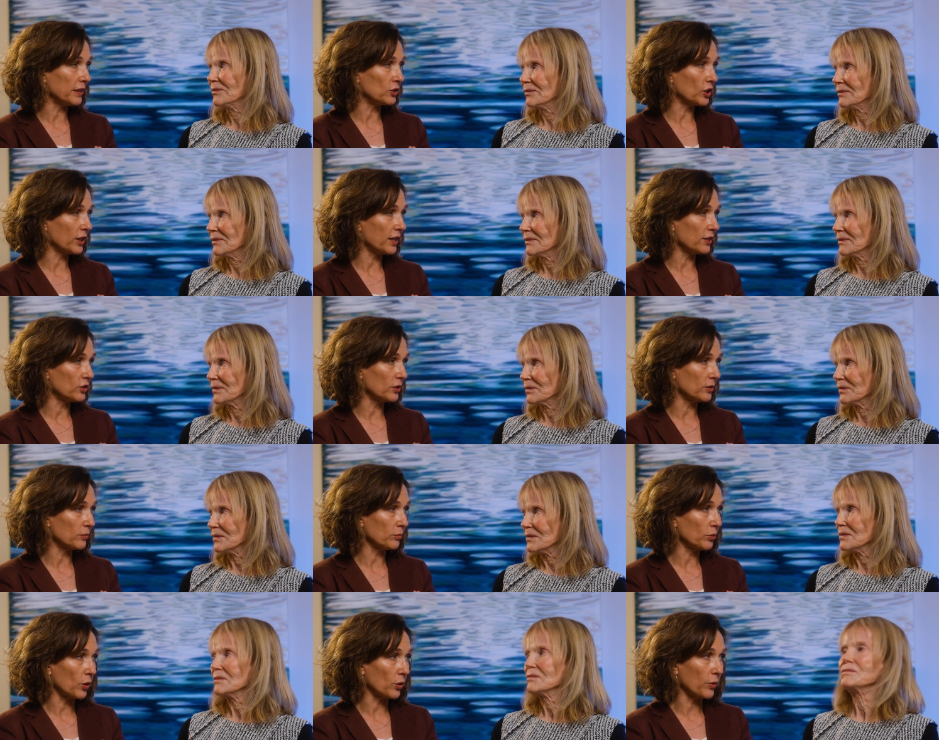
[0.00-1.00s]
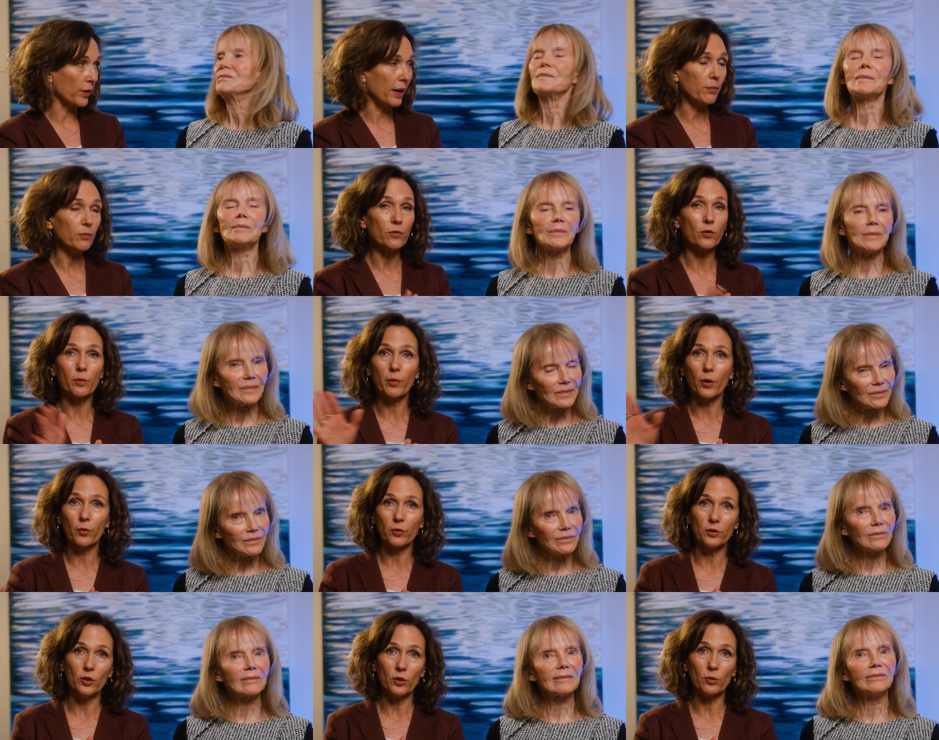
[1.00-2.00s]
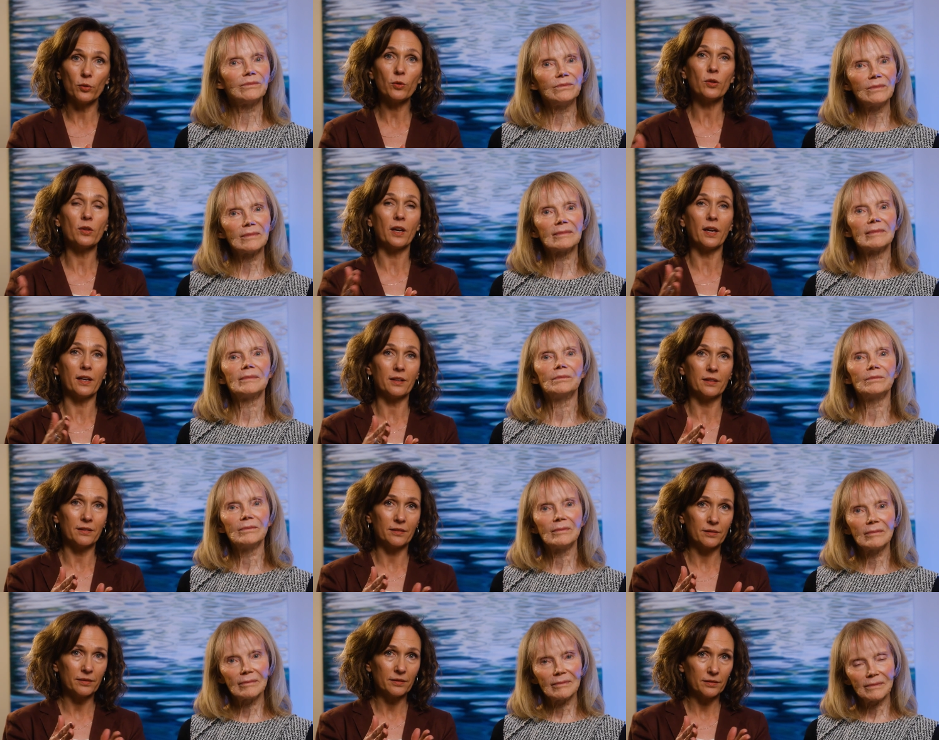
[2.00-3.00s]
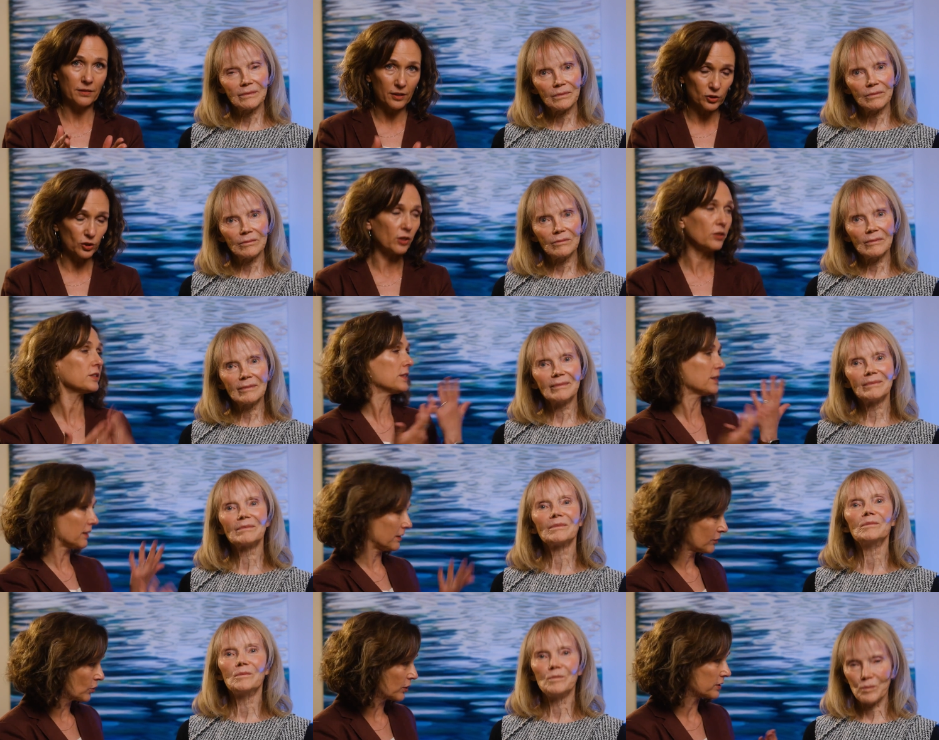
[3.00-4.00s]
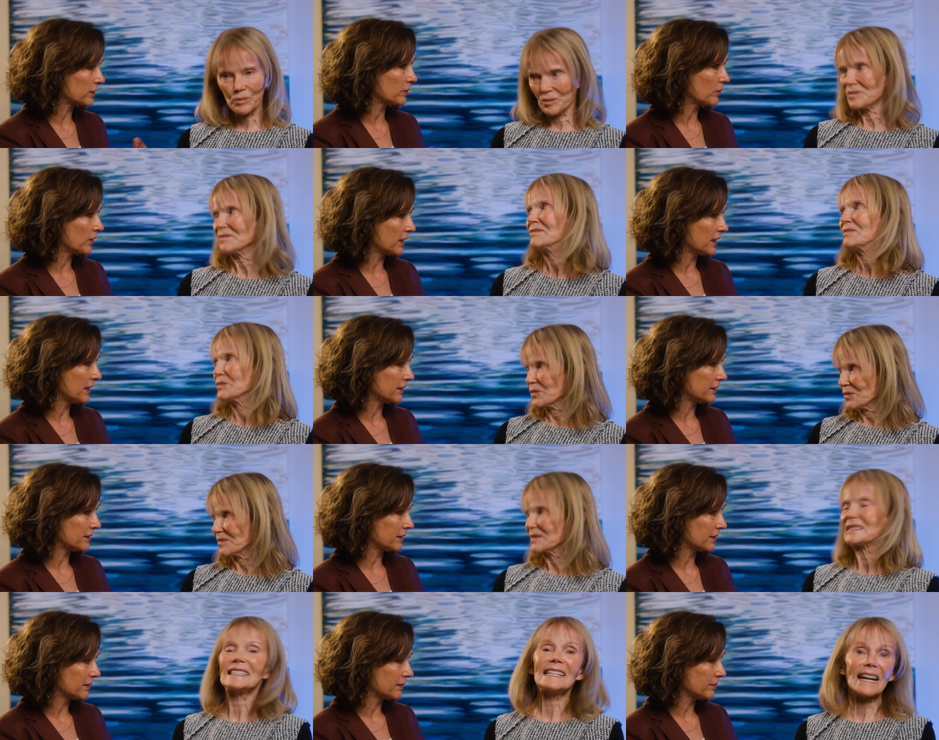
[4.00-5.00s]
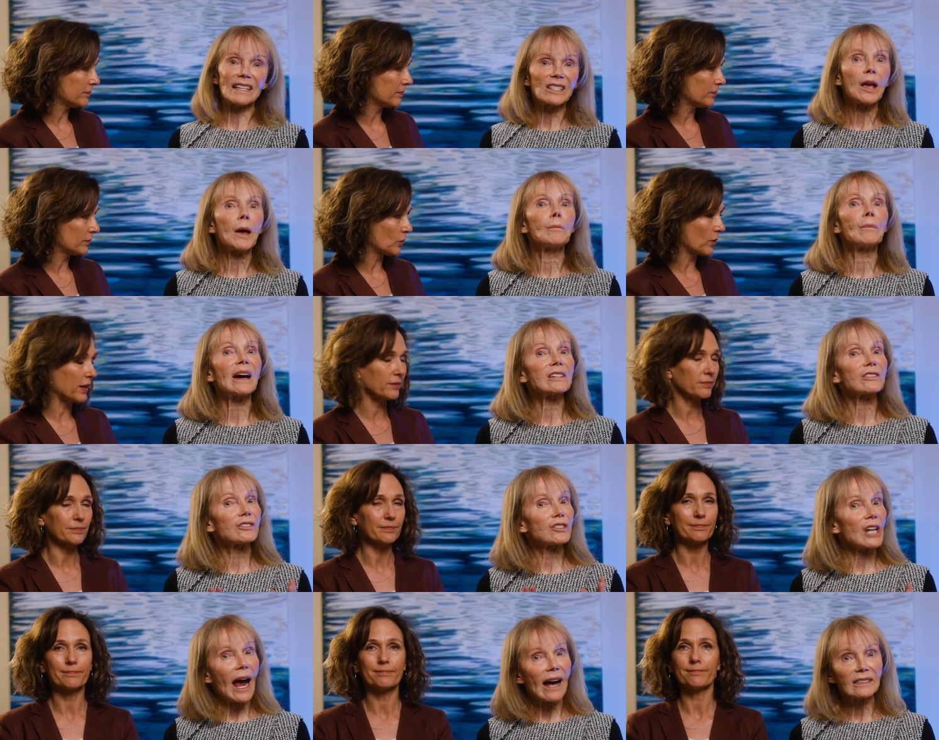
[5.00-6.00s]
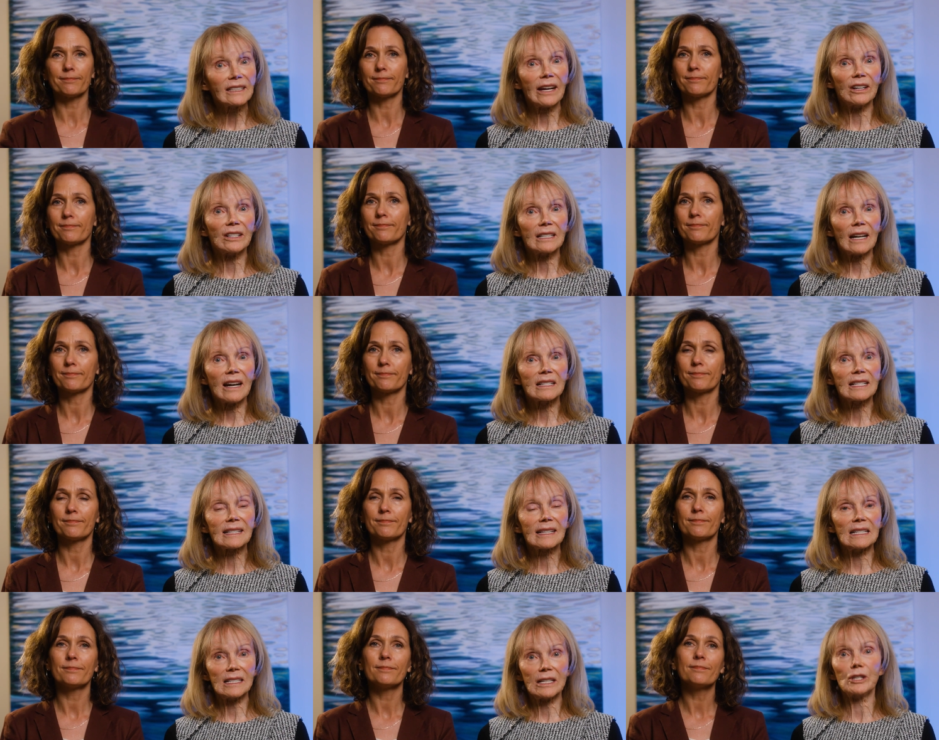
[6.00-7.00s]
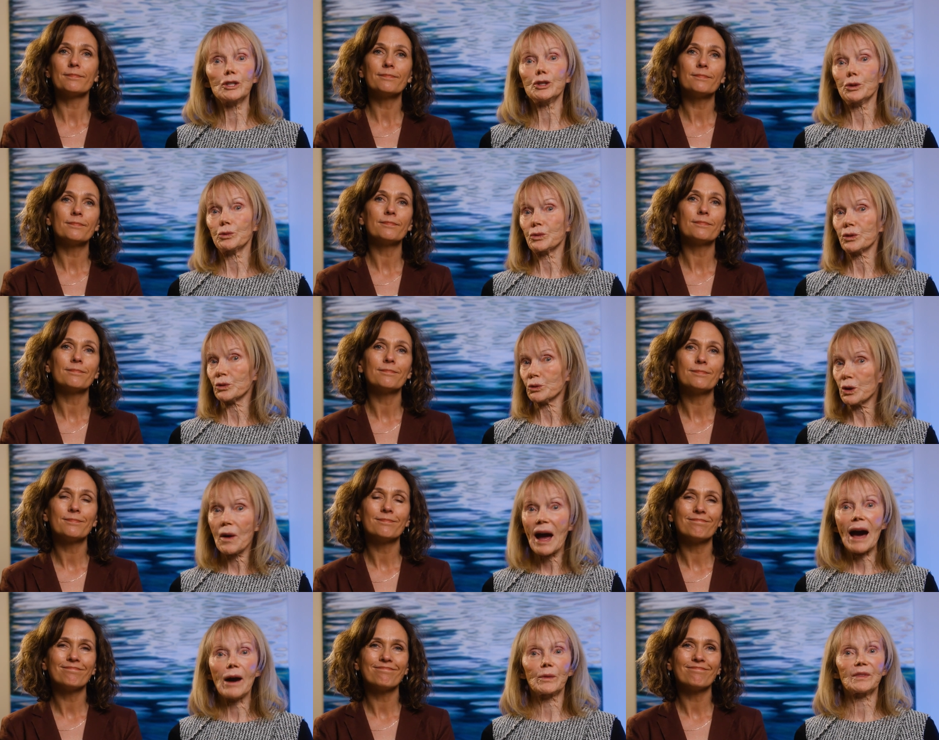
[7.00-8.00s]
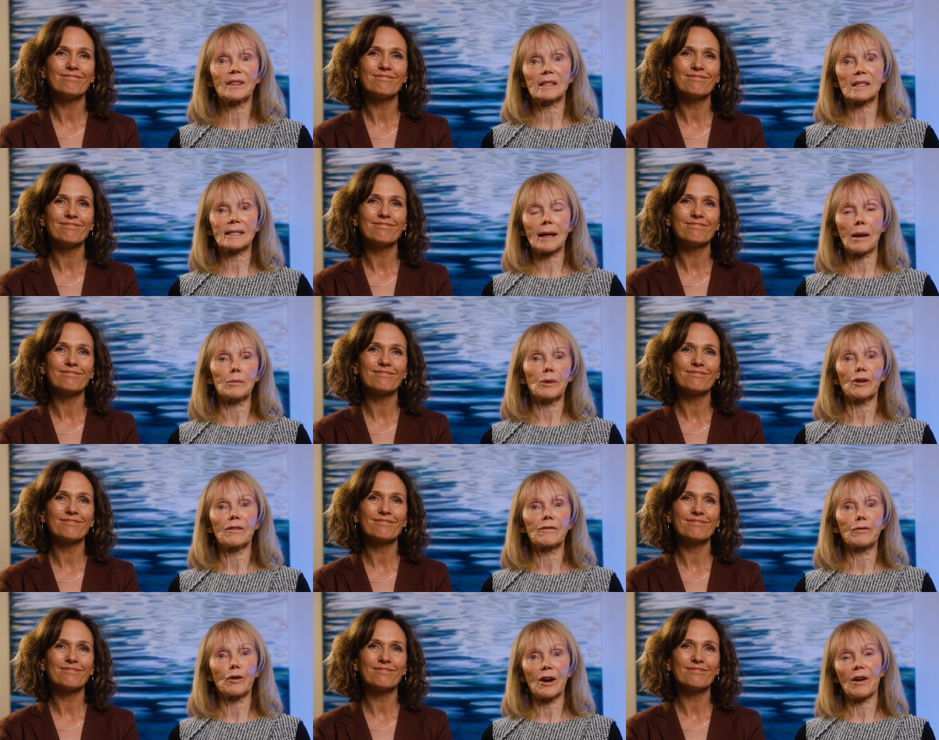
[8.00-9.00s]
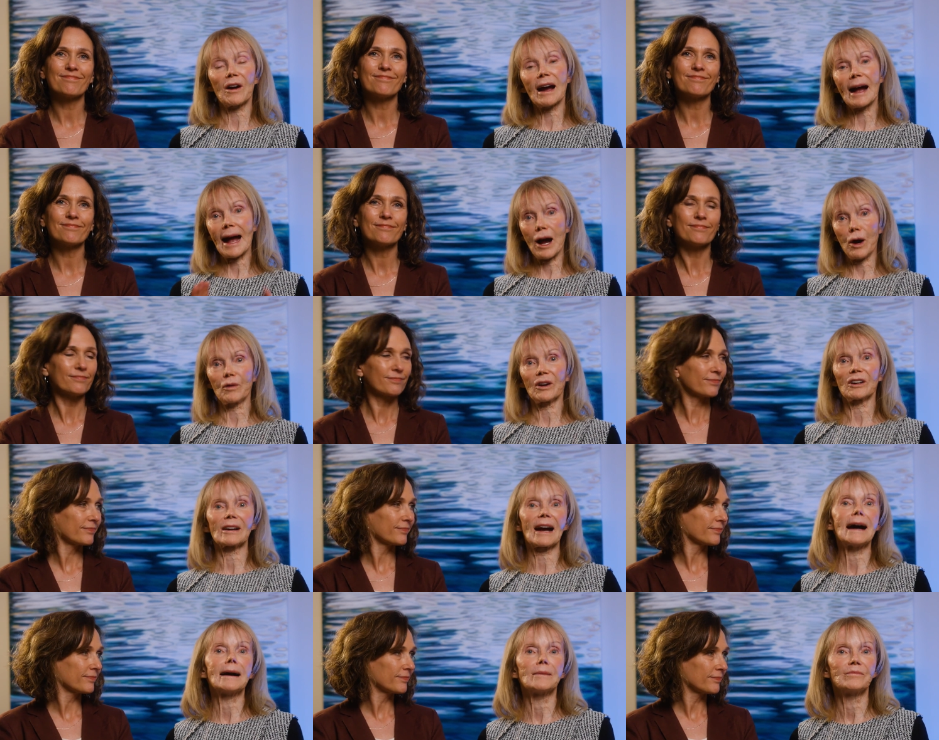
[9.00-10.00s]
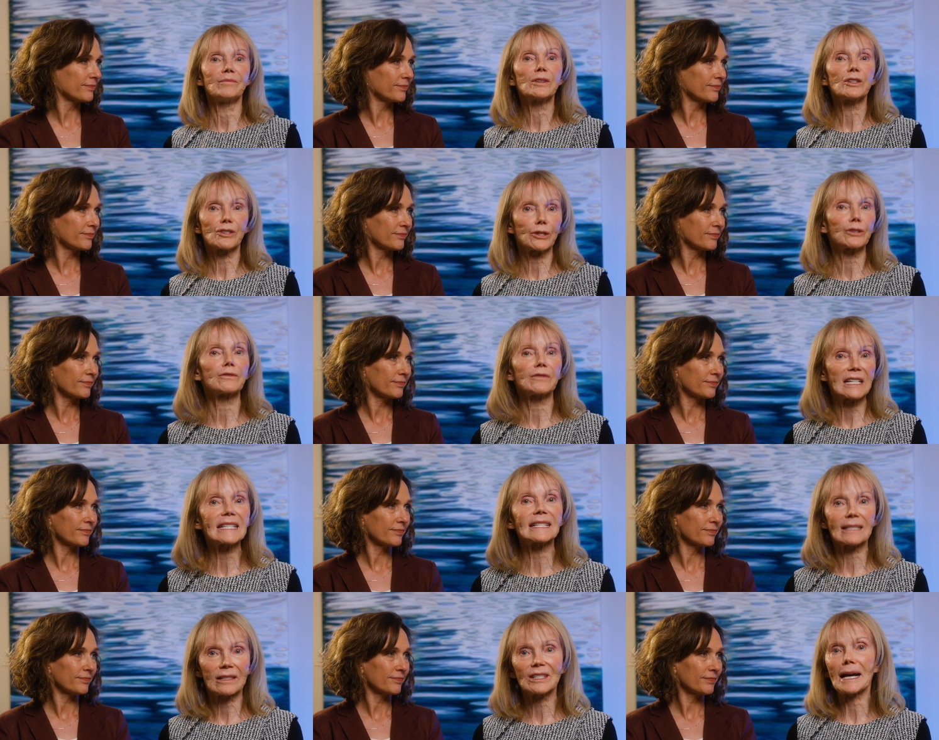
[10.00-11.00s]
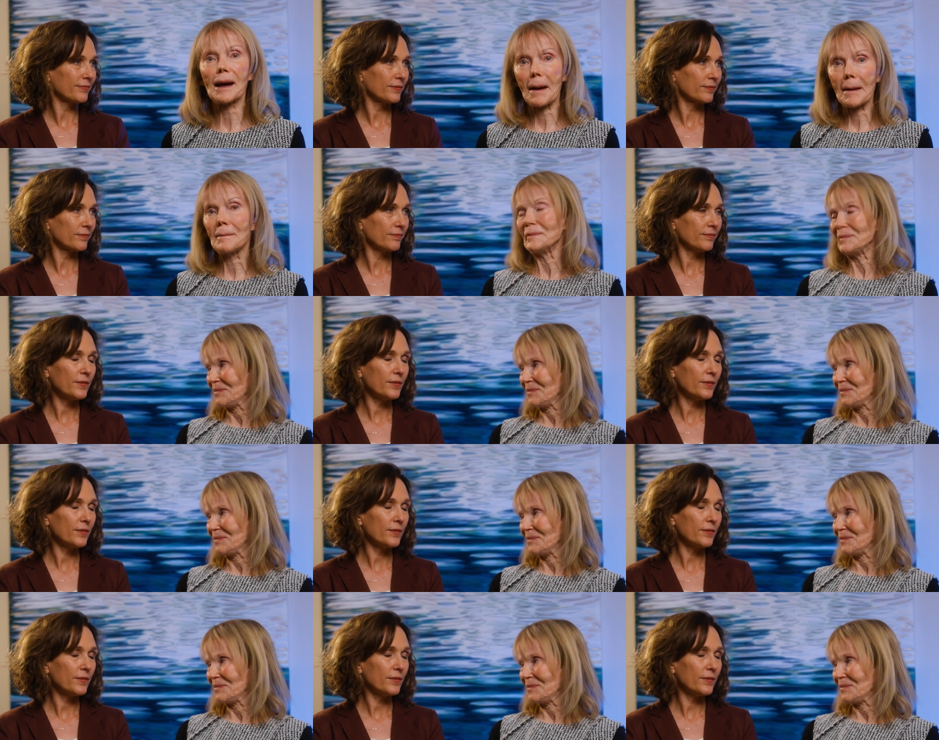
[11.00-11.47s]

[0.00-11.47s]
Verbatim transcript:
Speaker 1: education program for both youth and adults and of course the kids. Yes, right.
Speaker 2: but childcare does continue throughout the summer for our um, service time.